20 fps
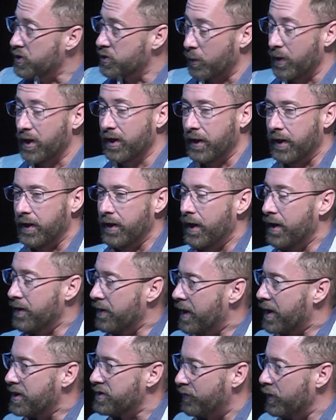So it's
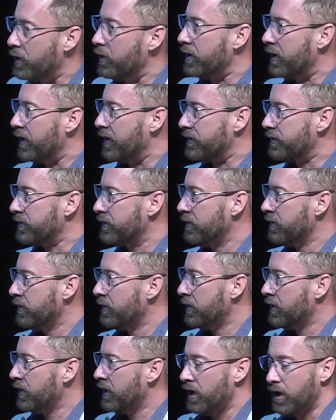really, in the next few
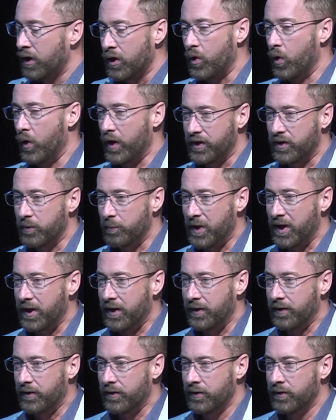years, going to
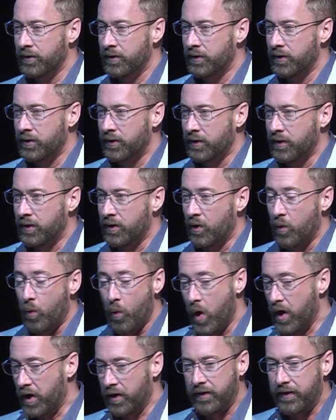be
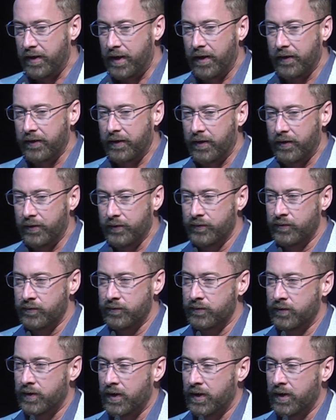one or the other.